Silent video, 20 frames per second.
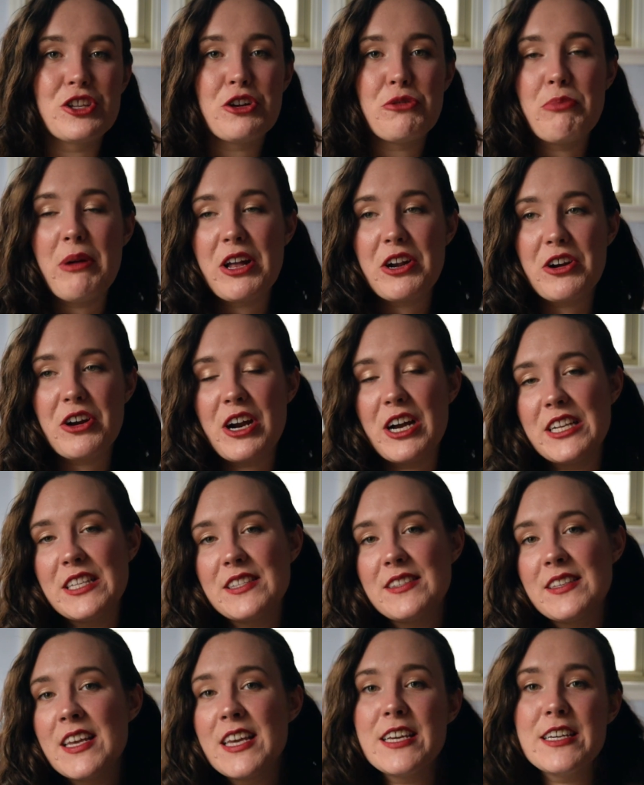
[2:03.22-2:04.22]
they're better at
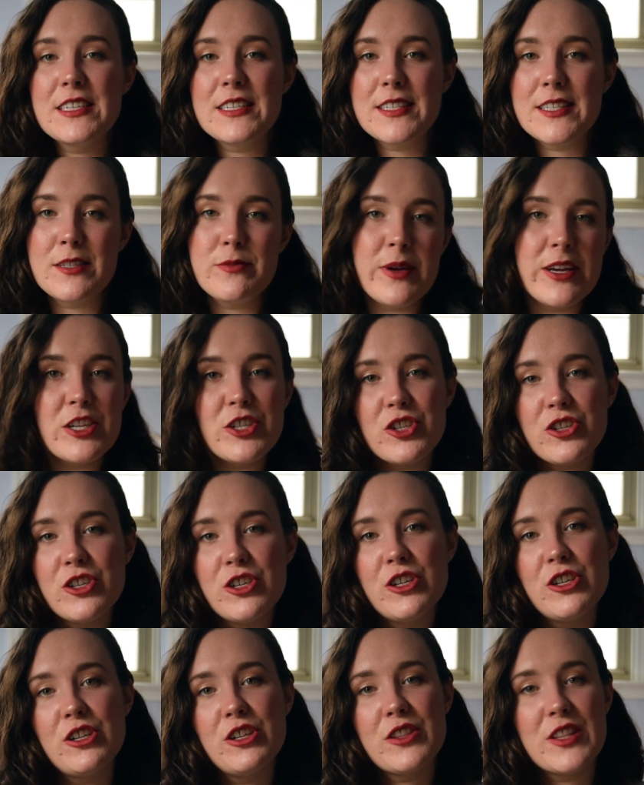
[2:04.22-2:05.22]

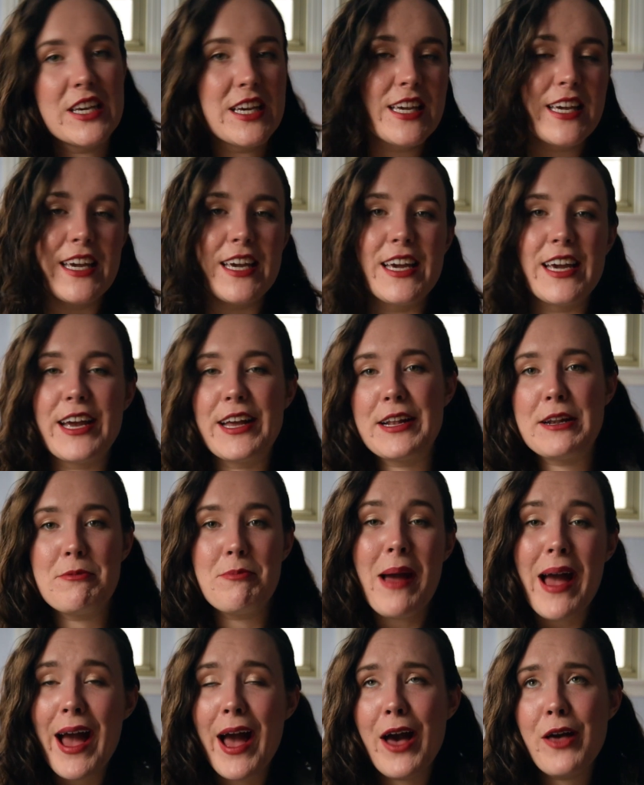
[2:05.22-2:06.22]
spatial thinking and
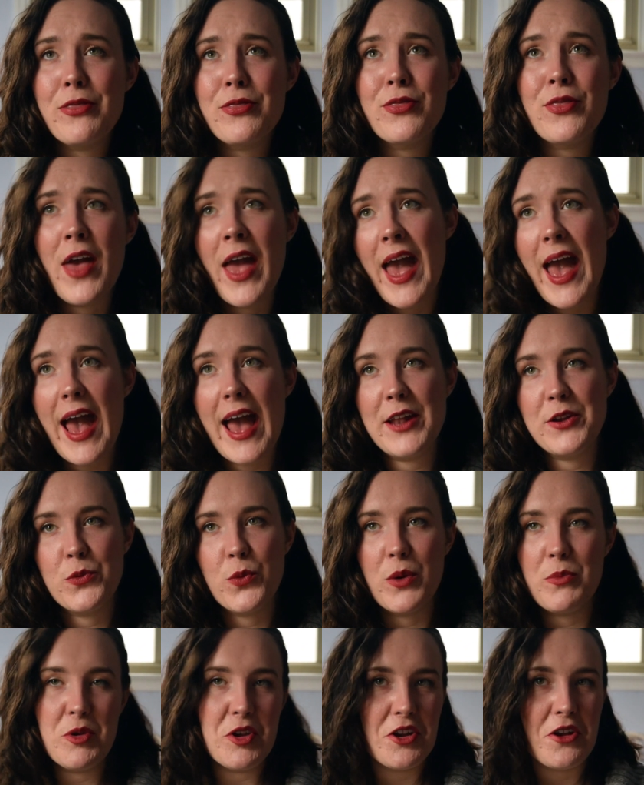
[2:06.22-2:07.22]
math, and
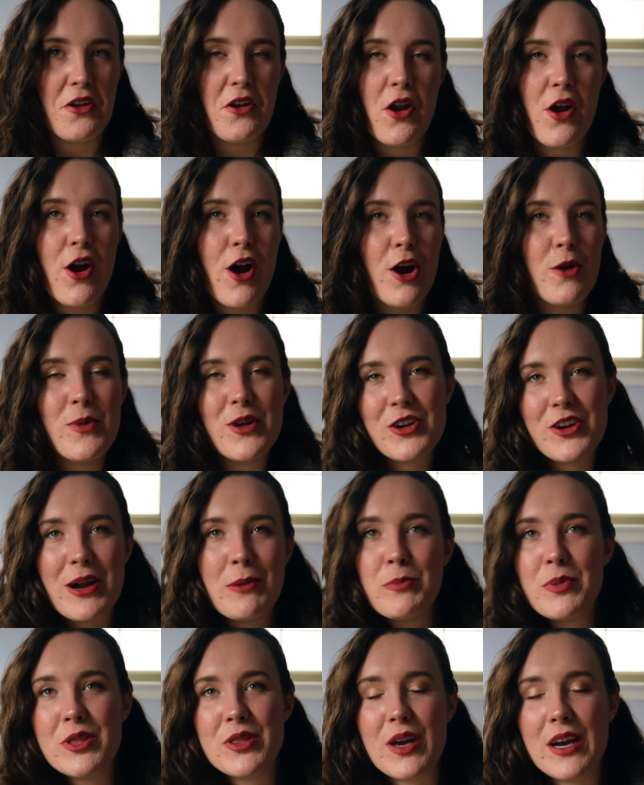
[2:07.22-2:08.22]
women are better
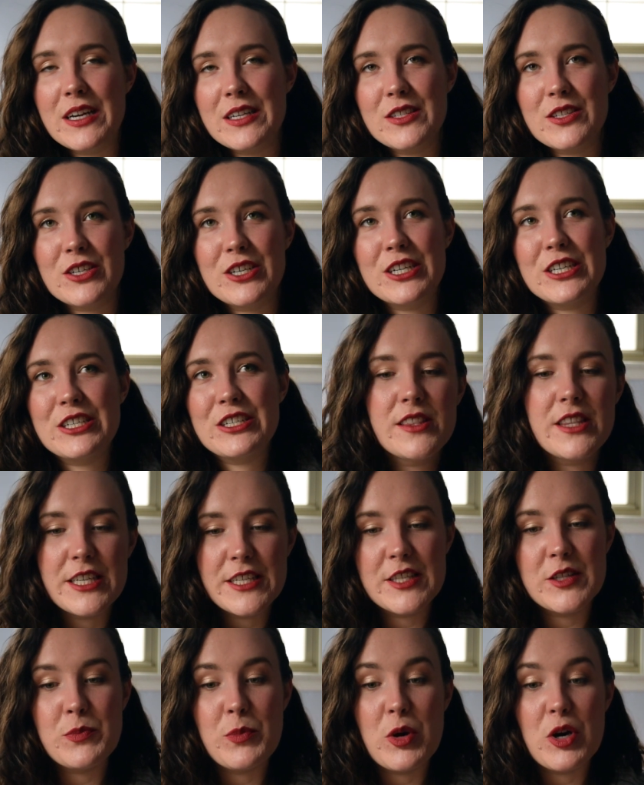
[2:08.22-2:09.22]
empathizers.
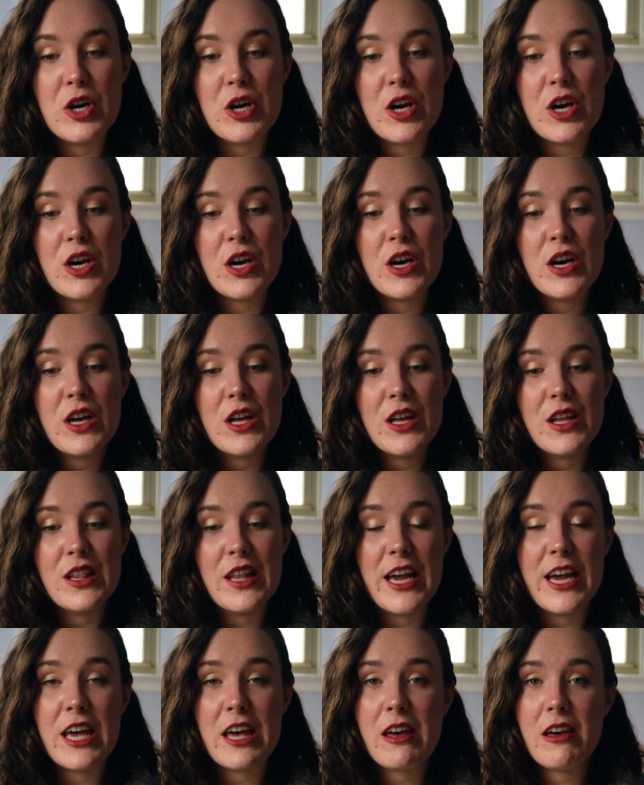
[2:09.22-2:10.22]
This book,
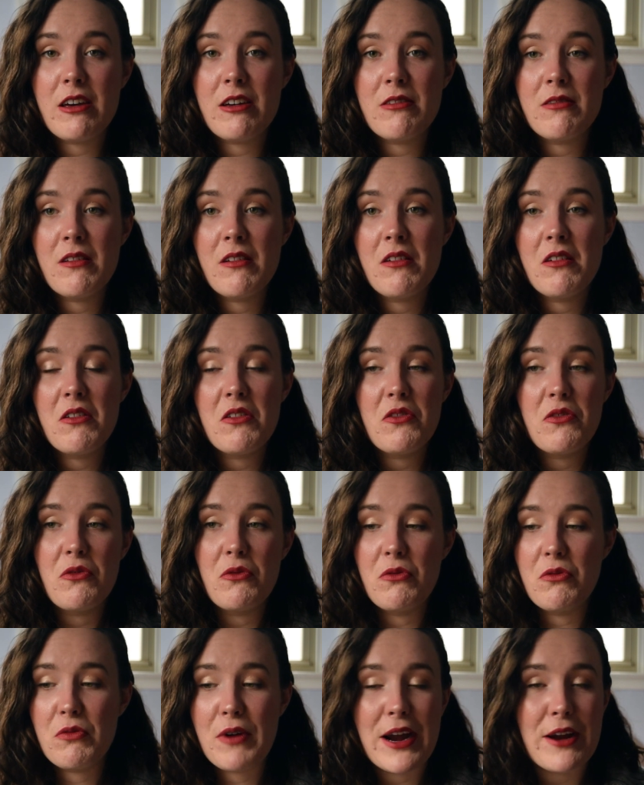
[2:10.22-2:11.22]
like,
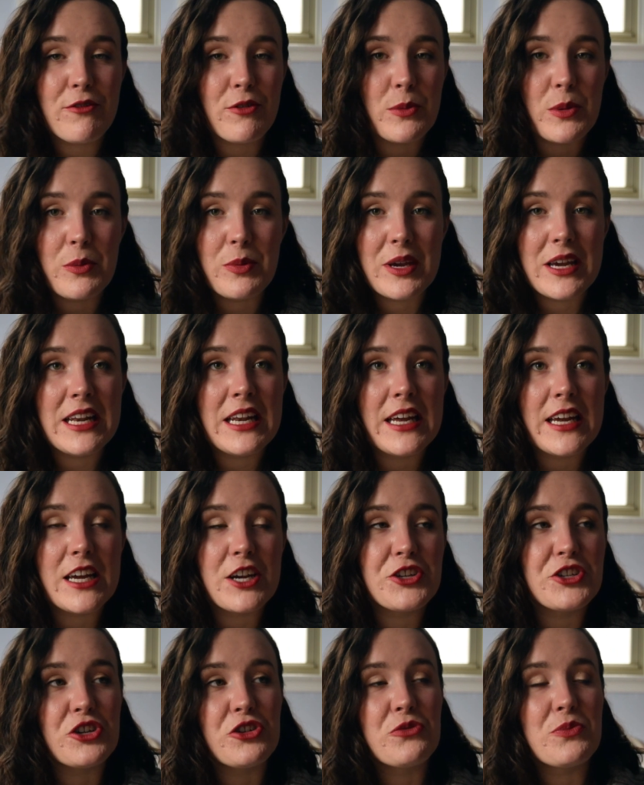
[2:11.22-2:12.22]
right from the beginning
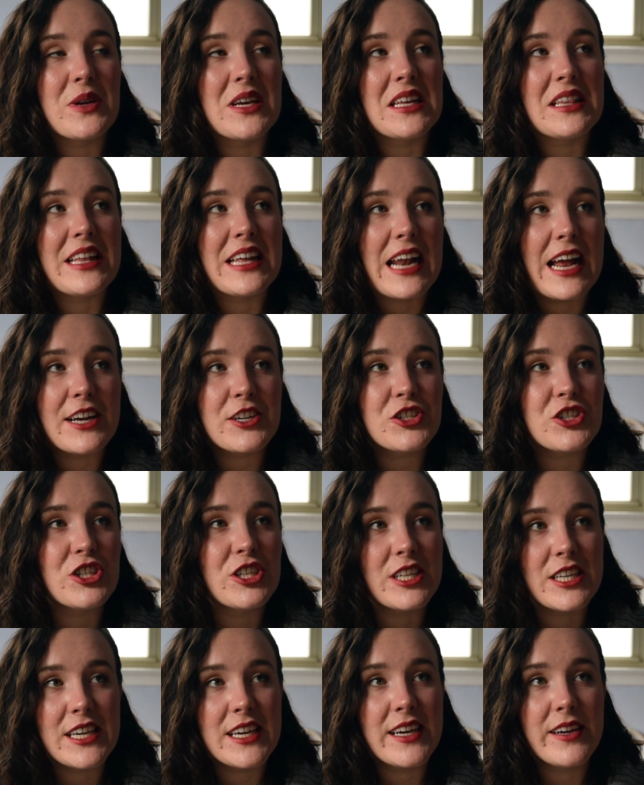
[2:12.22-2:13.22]
showed me that
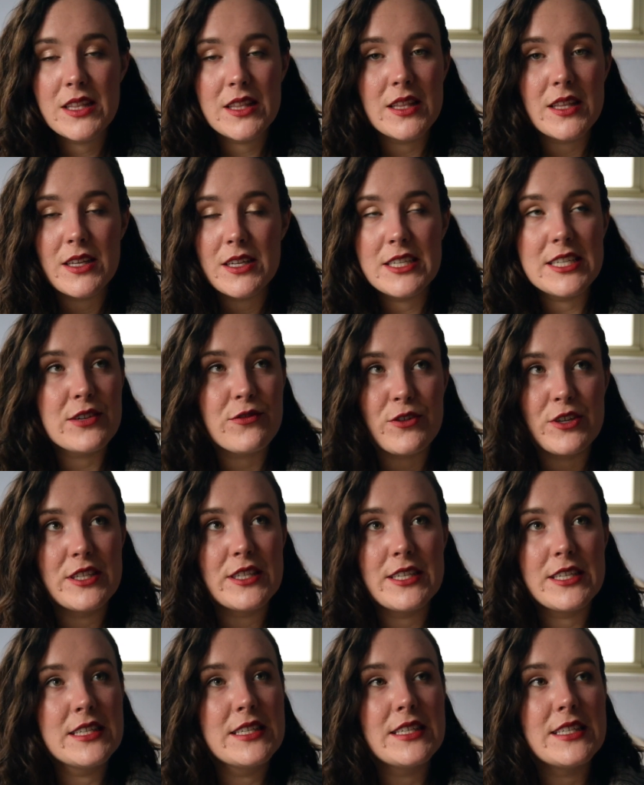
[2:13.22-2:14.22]
actually the
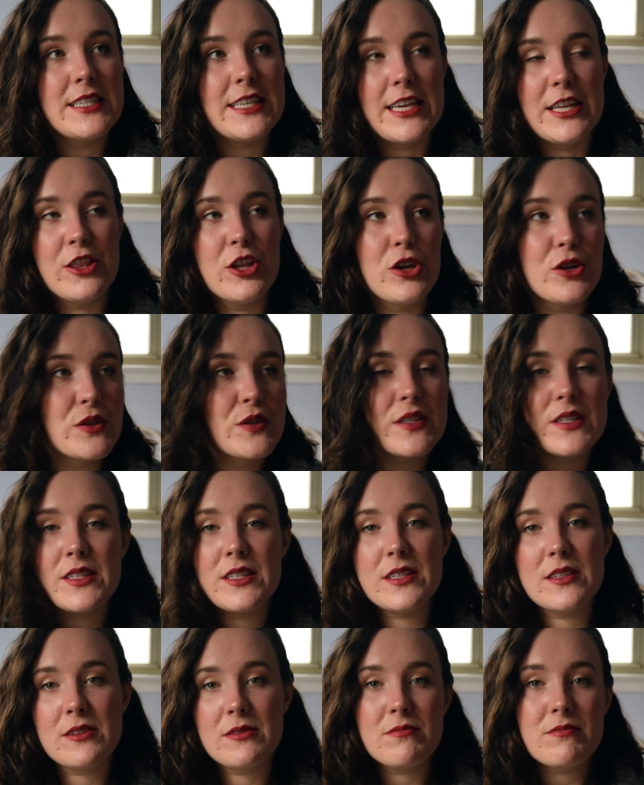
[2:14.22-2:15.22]
differences in those
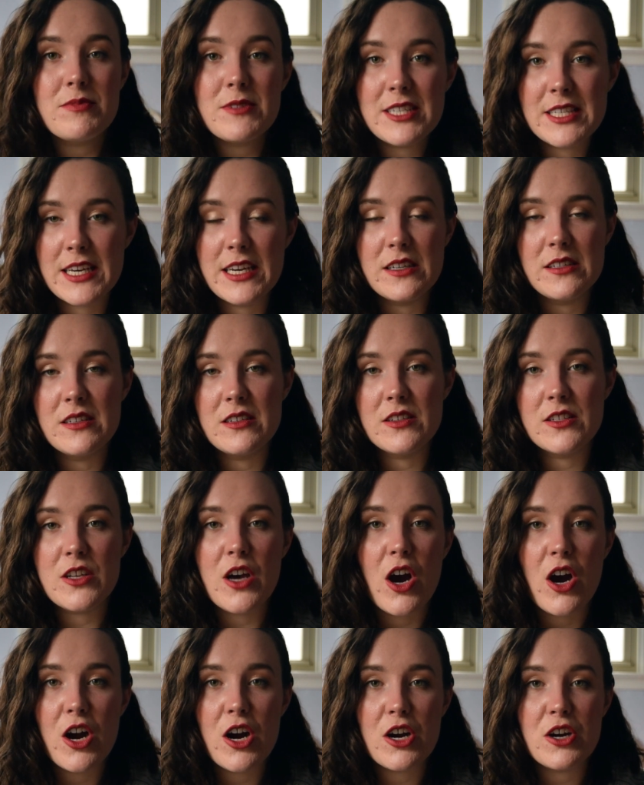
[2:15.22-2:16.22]
skills
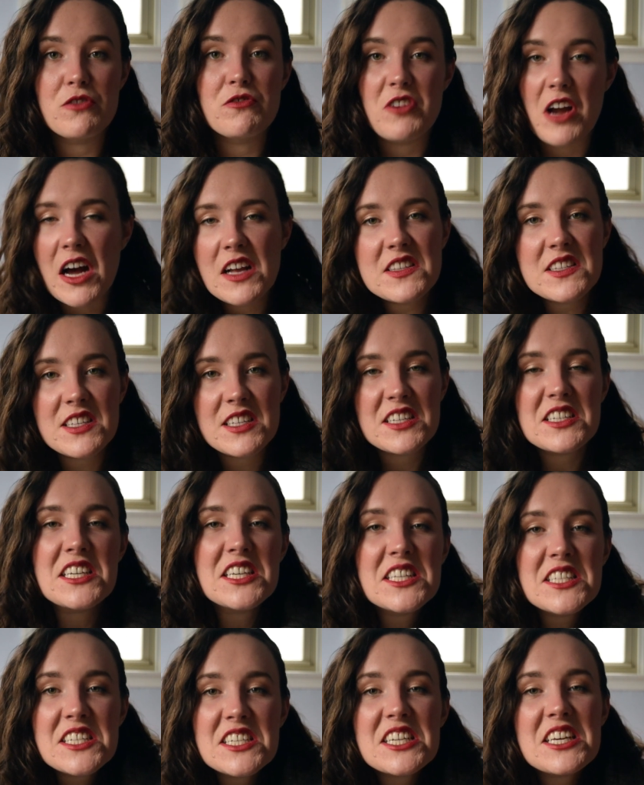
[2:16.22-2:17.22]
are not
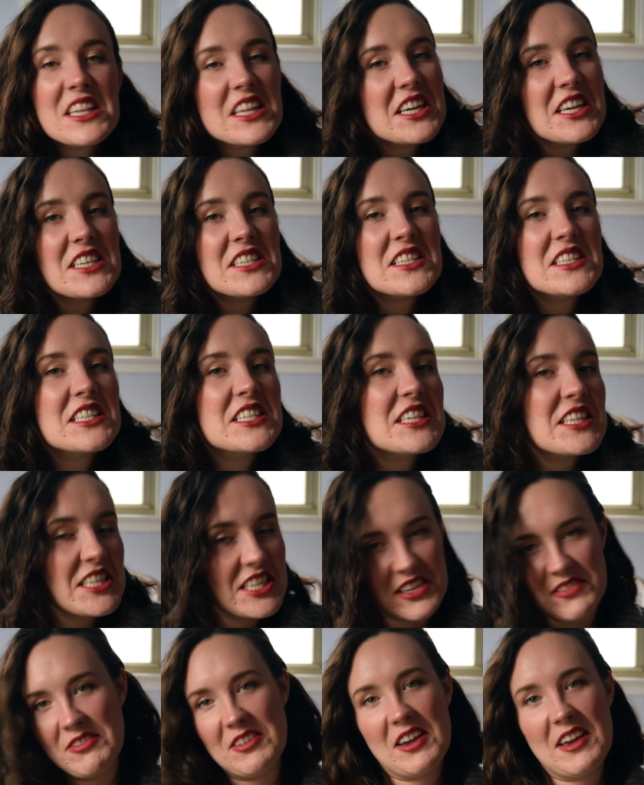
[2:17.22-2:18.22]
statistically
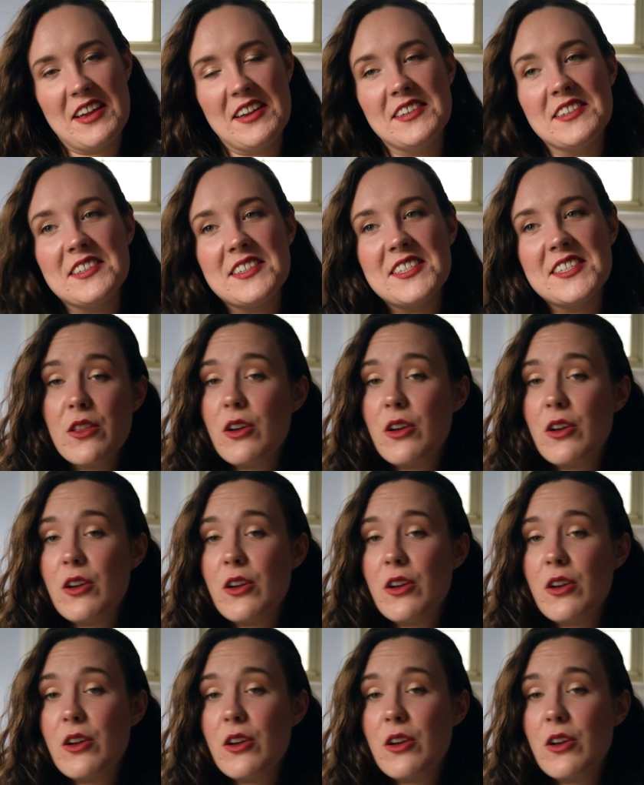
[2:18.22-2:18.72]
significant.